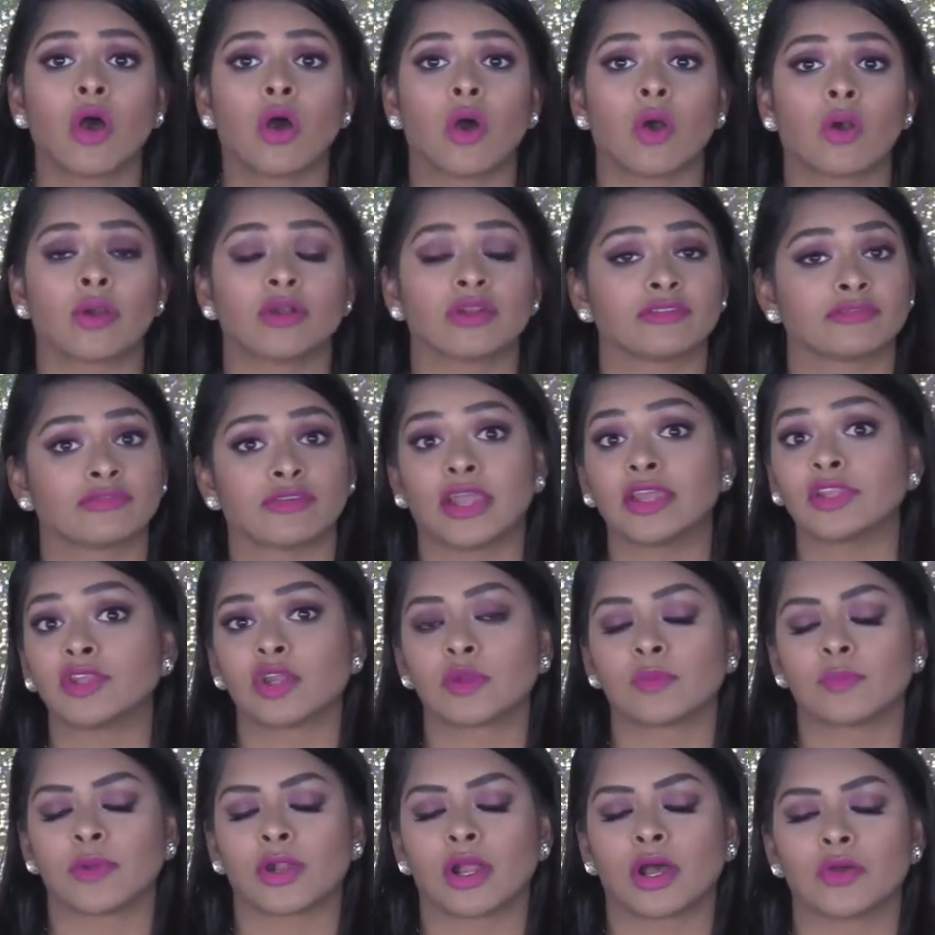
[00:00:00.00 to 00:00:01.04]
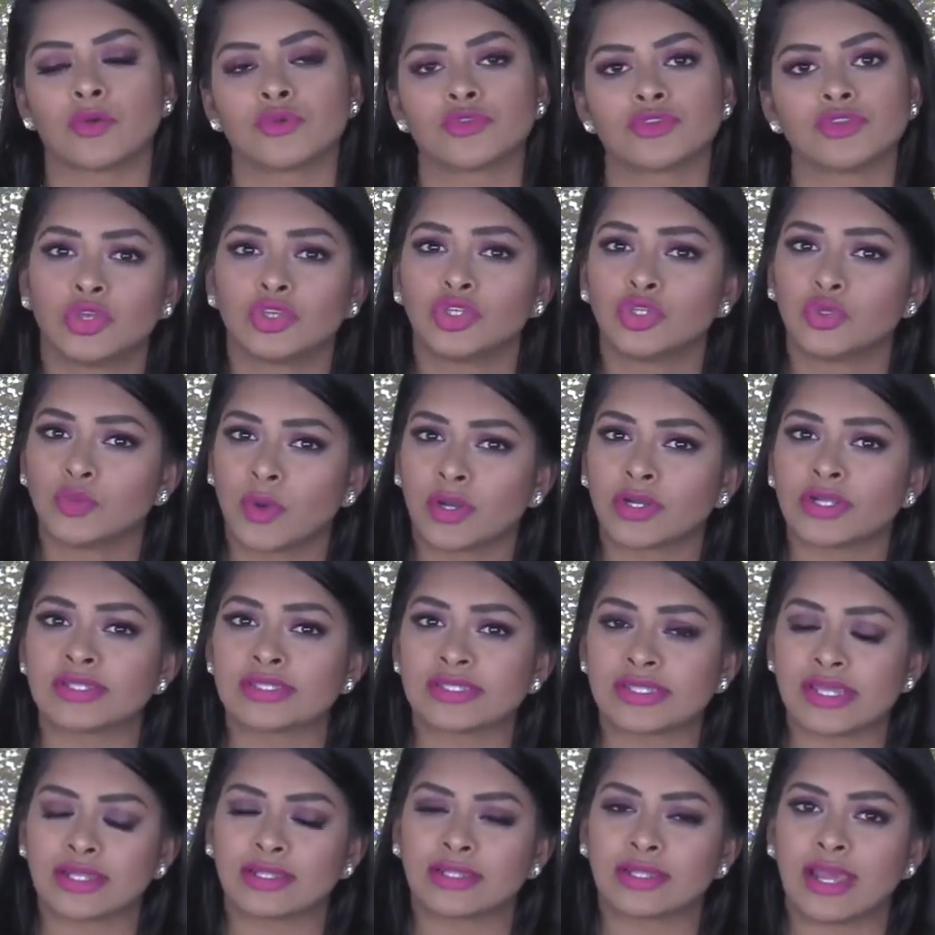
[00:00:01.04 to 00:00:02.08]
or define your brows, you want to
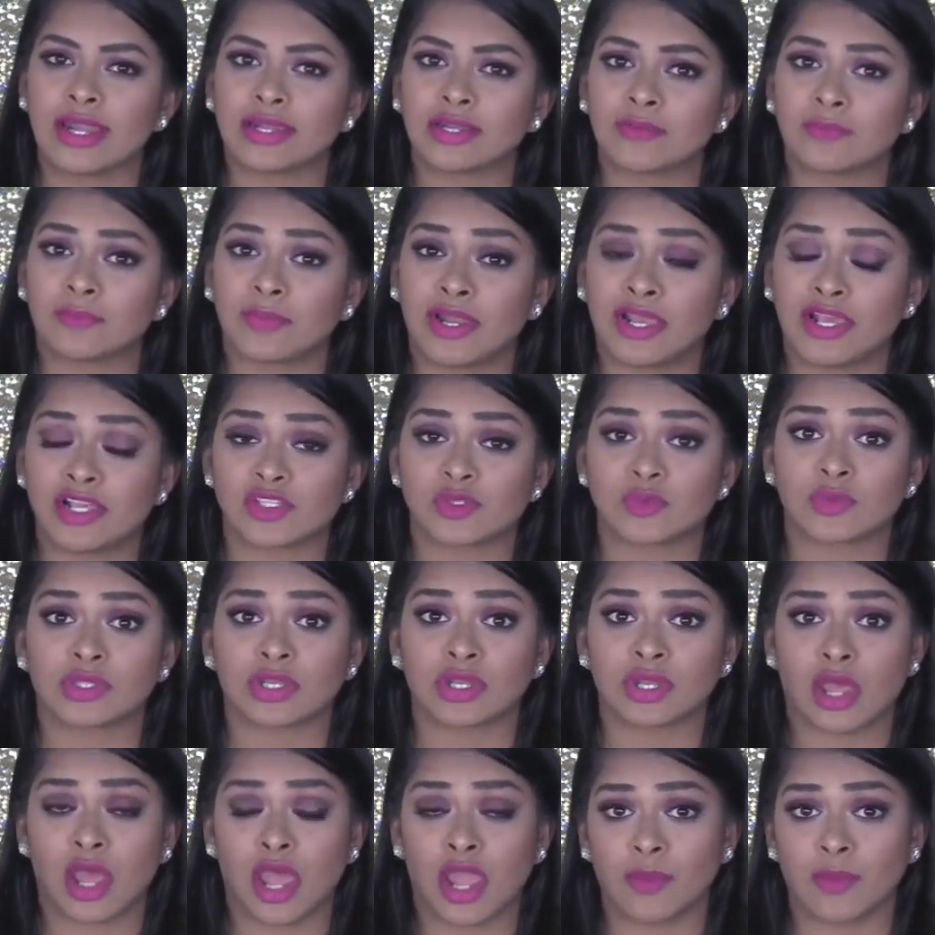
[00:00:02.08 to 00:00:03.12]
set that in place with an